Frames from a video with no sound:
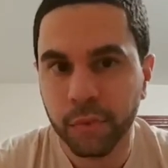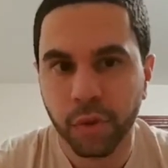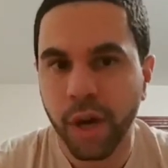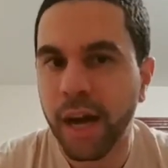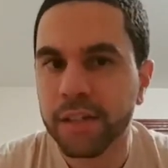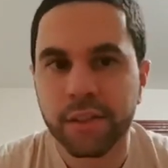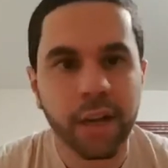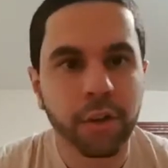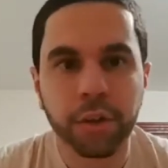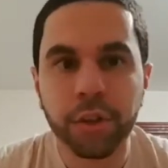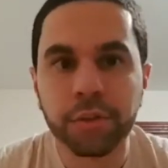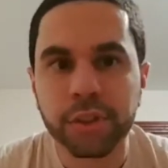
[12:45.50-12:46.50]
I style
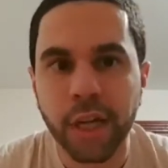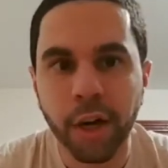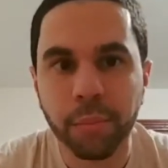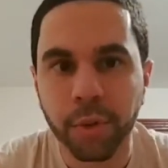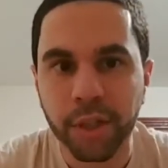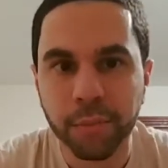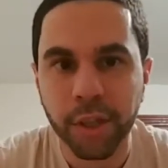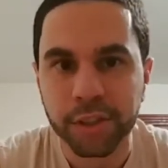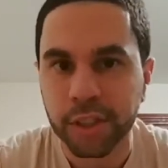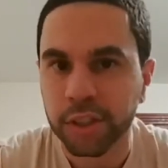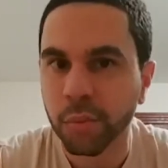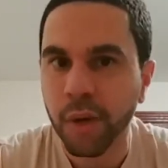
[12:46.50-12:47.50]
or you style, pretty much.
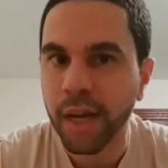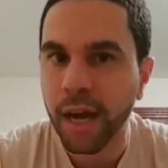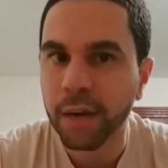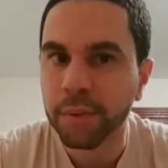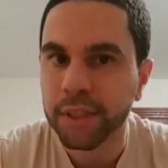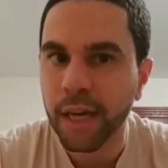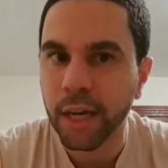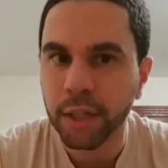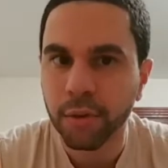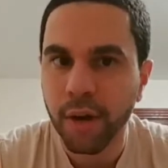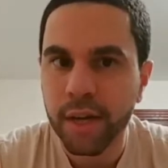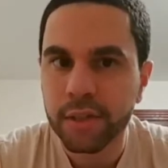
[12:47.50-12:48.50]
That's the way I would
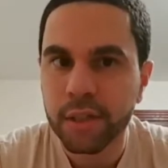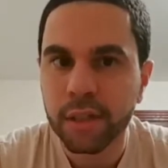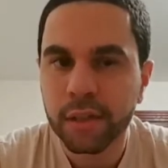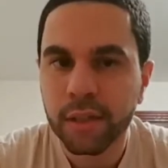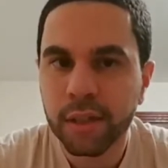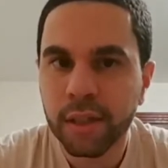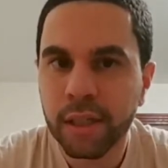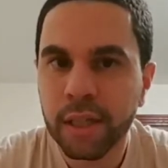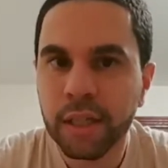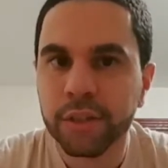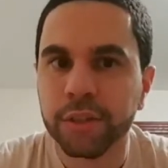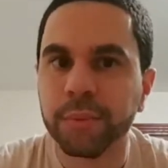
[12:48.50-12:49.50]
categorize it.
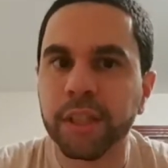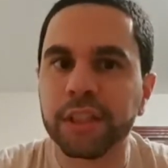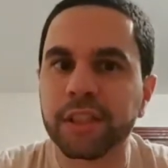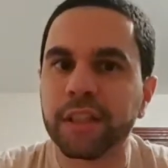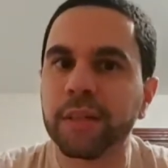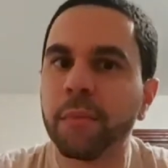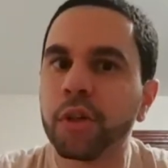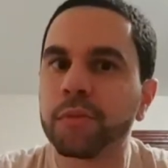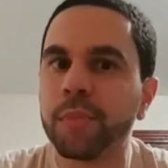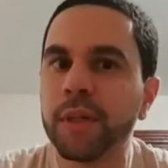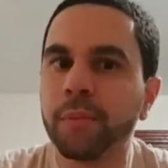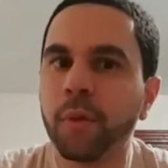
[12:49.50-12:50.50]
Just because I think
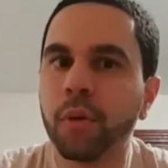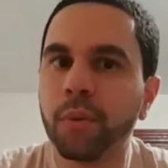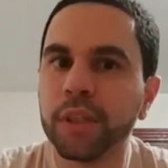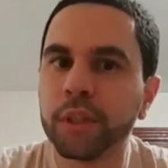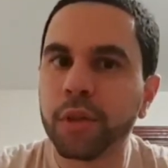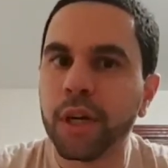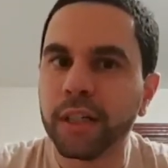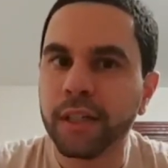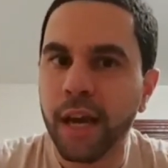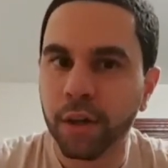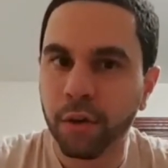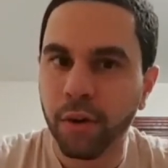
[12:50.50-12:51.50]
most people, when they try to
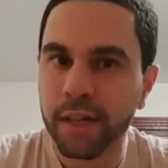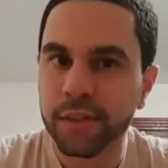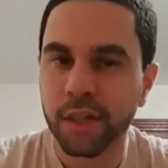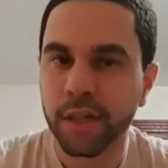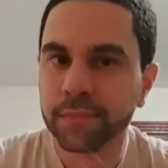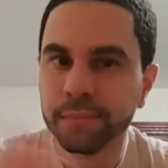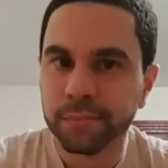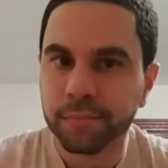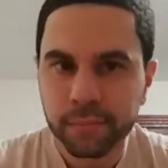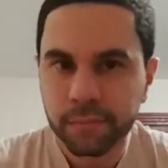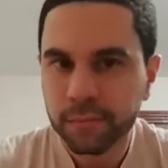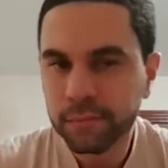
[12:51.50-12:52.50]
categorize
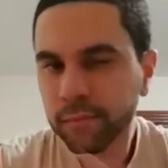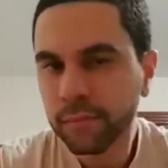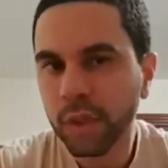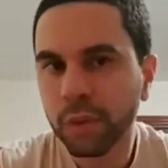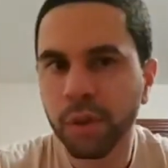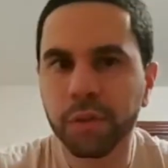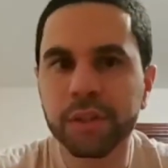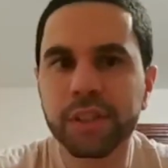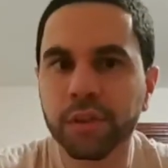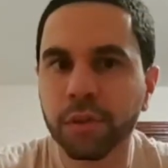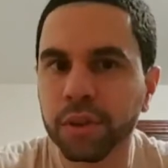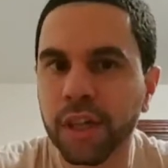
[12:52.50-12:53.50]
whether it's
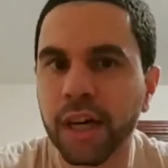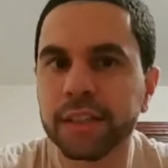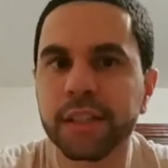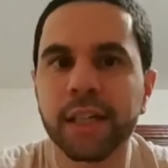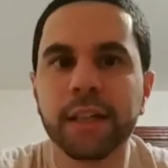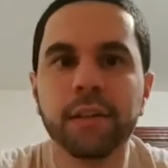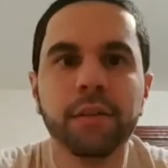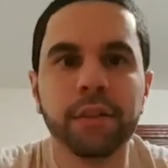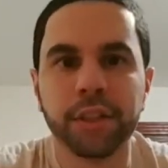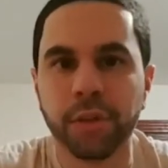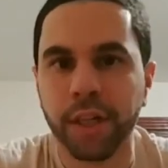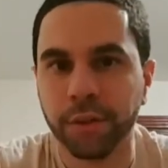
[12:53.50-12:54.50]
like their content,
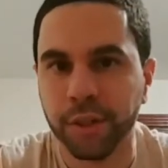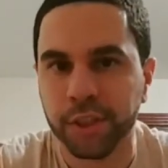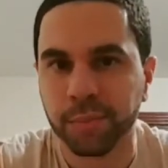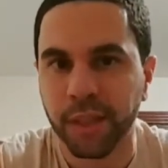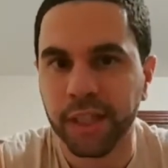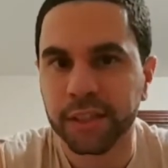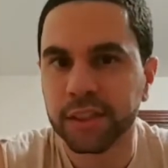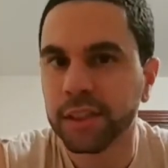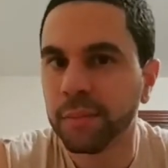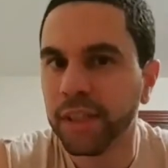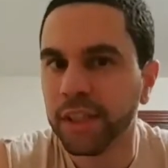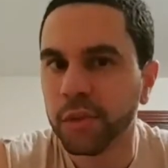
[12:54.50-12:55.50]
they try to explain it to
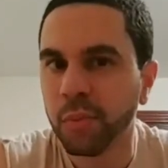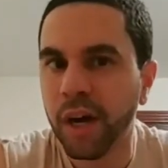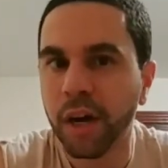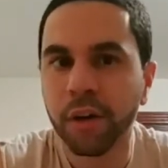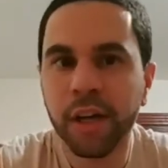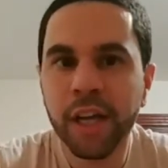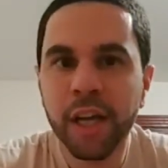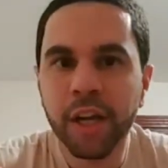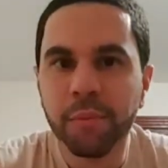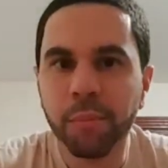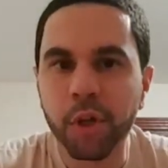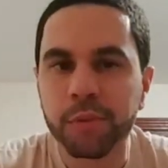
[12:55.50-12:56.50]
somebody as well.
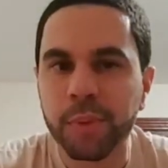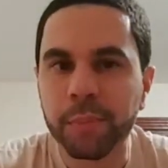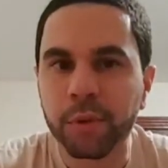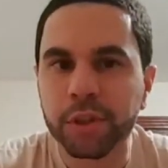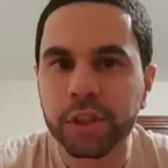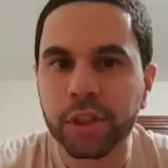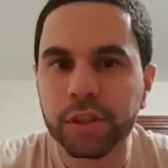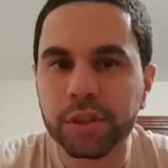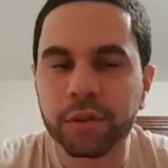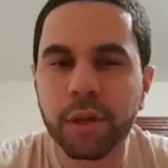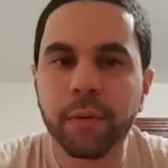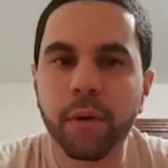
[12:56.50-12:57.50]
Most people just go into the
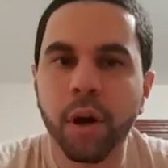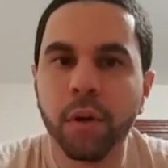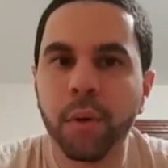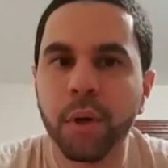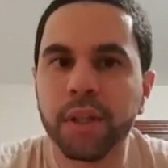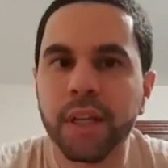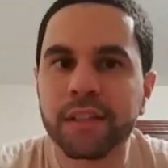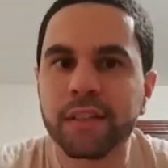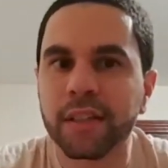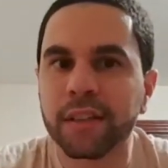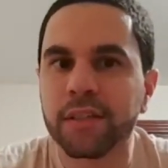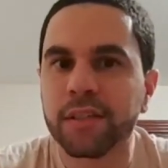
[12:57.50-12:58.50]
tribal, it's
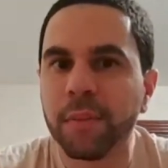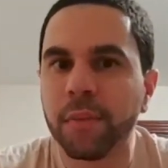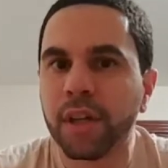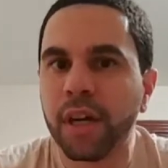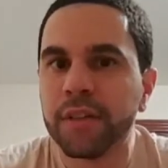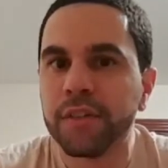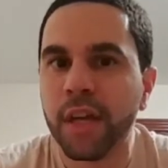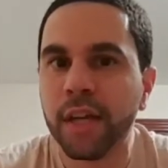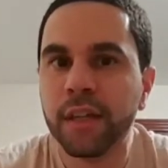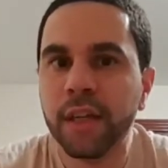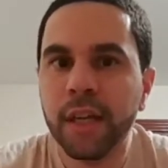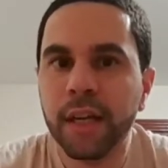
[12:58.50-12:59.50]
like this type of content,
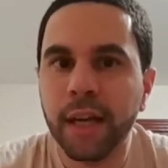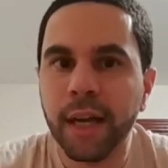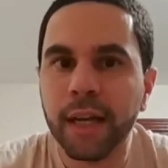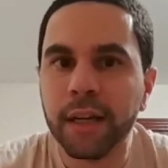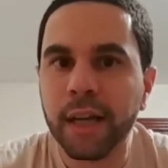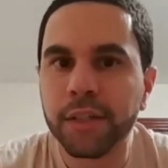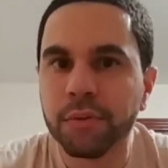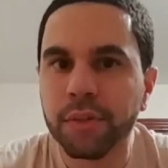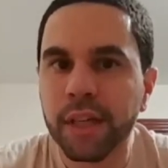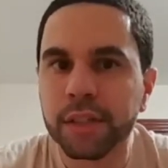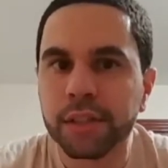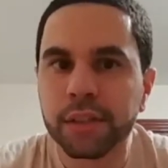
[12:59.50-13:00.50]
and I do
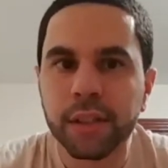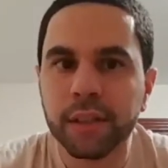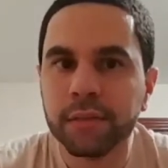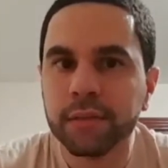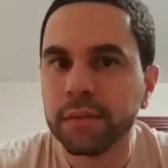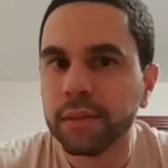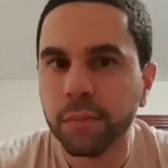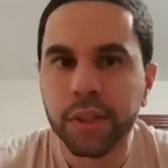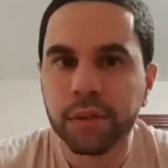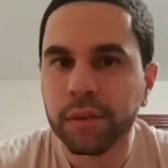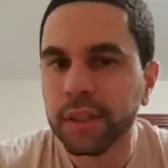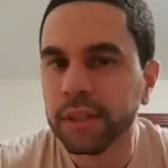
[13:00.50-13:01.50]
this, and we
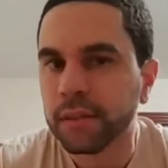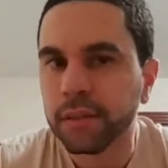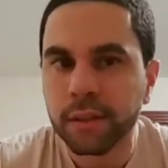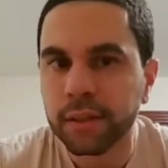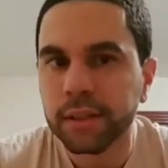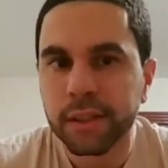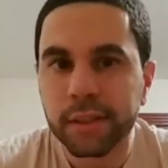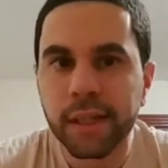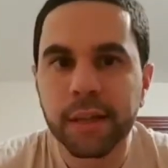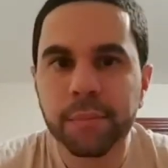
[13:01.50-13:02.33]
do this, and that.